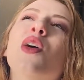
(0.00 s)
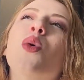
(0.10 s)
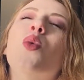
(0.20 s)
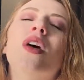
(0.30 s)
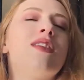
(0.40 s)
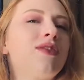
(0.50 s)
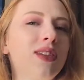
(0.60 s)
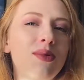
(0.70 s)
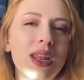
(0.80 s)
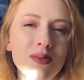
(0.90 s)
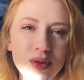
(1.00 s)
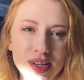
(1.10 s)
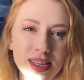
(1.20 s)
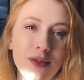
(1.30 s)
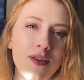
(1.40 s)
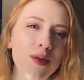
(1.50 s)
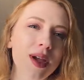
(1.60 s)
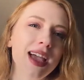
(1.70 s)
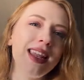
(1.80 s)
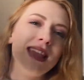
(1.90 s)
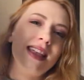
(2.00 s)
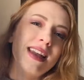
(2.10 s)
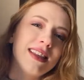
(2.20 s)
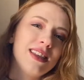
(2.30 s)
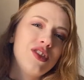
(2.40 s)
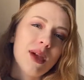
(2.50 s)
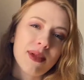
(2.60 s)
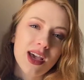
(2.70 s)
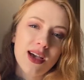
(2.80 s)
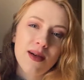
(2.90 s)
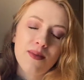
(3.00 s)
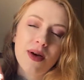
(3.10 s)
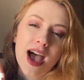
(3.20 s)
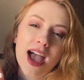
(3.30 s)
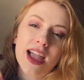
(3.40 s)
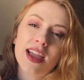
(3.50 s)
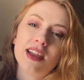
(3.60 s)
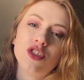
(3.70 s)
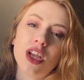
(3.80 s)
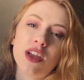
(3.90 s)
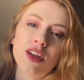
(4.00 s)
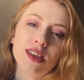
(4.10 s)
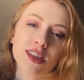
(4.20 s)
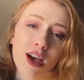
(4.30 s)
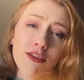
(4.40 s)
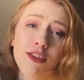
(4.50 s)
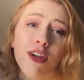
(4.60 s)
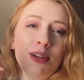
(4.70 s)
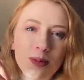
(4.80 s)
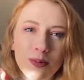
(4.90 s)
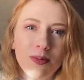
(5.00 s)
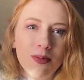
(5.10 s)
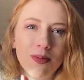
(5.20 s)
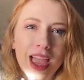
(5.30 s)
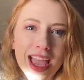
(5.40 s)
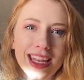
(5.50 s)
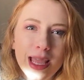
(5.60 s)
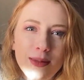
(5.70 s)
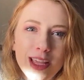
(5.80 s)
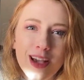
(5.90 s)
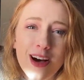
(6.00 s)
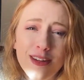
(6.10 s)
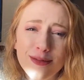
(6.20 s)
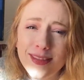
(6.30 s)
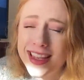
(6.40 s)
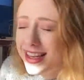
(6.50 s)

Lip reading: wonderfully written books I've ever read, and that is Gemini by Jay Kristoff and Amy Kaufman.